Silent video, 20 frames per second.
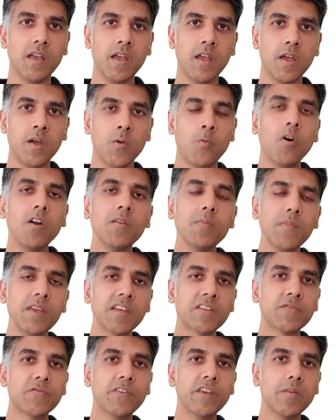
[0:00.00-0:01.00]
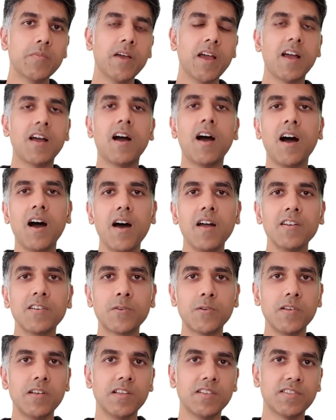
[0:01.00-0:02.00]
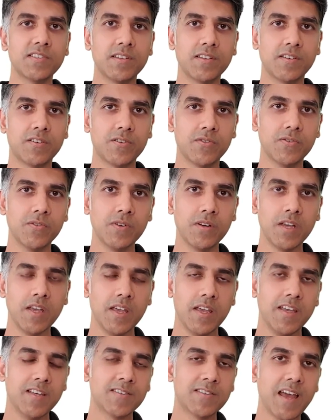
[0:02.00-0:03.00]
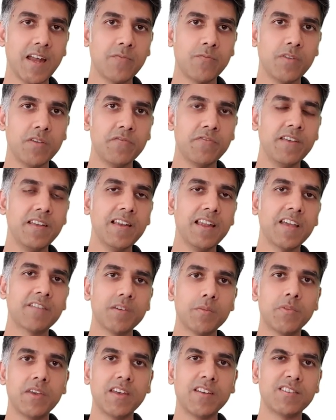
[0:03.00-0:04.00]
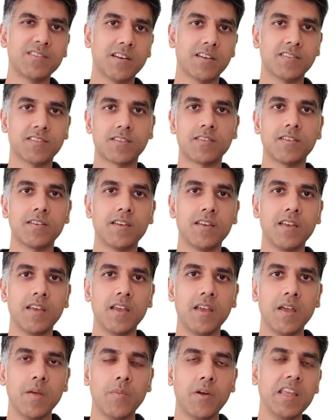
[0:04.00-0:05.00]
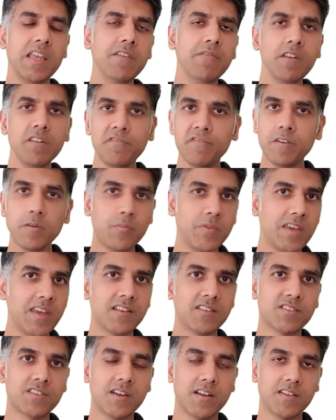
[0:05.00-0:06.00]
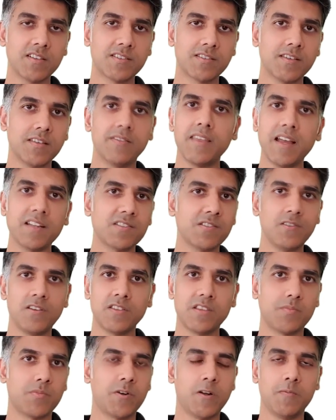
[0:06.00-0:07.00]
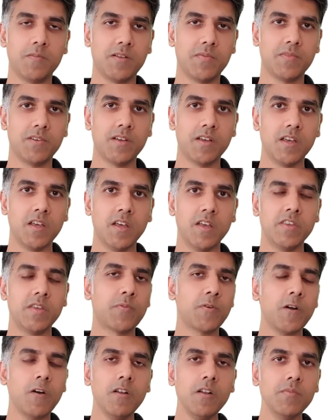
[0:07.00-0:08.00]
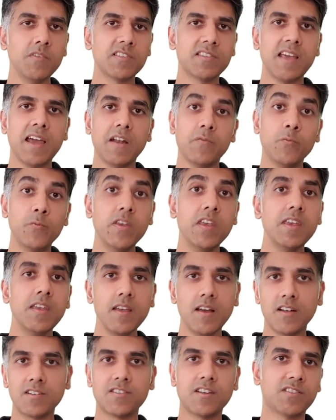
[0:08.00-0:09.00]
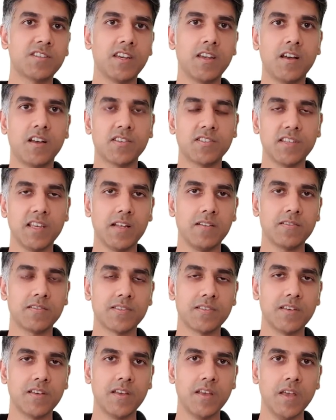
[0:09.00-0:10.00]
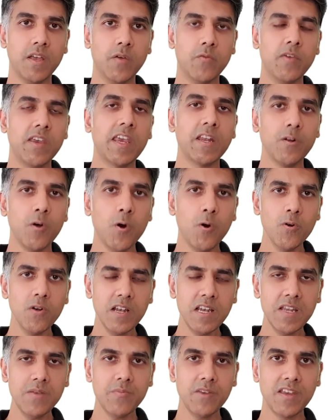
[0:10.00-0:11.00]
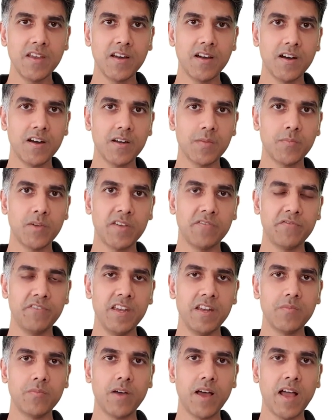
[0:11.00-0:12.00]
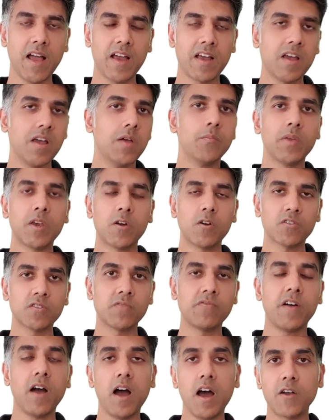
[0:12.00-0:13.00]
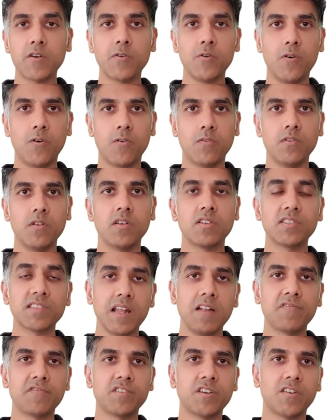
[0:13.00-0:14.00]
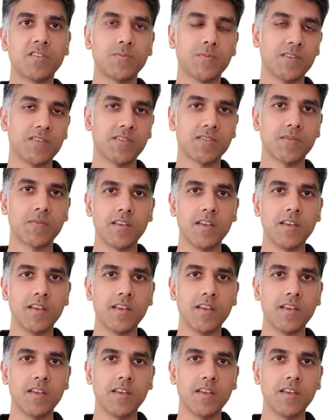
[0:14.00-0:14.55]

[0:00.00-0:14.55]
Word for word: What makes feedback hard to listen to is that we feel like we're being judged. But even if we're being judged, that's not the problem. The problem is that we are judging ourselves. We can only be hurt by feedback because of our own self judgments.